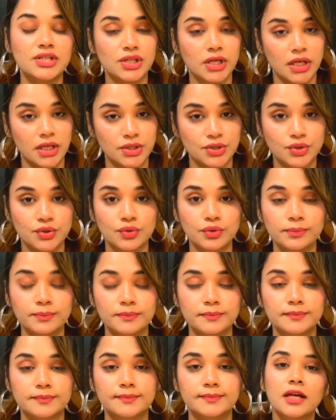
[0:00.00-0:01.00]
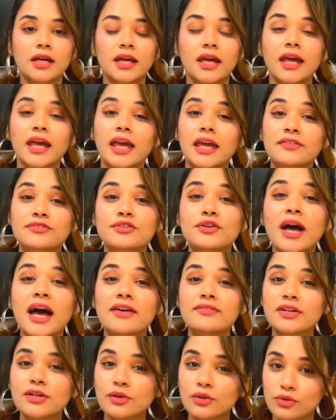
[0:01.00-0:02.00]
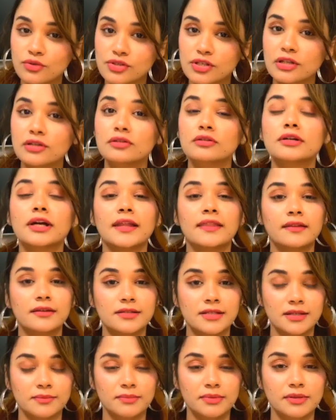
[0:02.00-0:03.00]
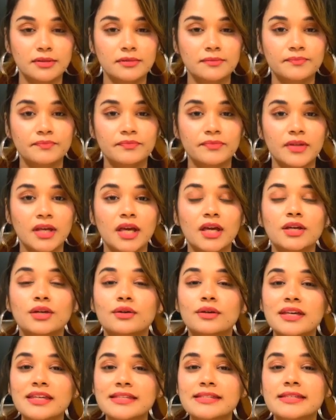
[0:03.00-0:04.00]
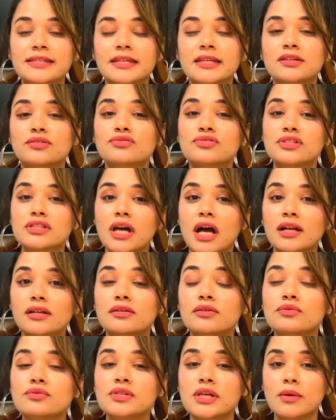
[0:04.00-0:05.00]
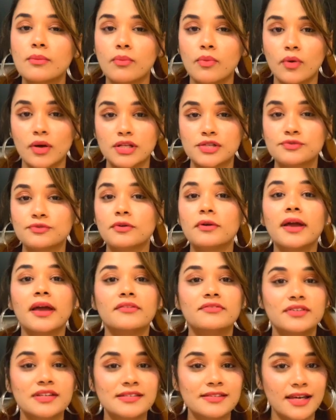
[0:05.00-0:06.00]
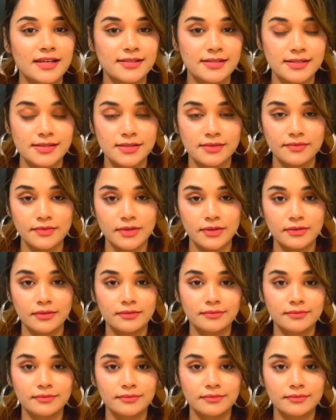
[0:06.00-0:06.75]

age group. If you have a closer look at the table, you can see you start losing points for every successive year.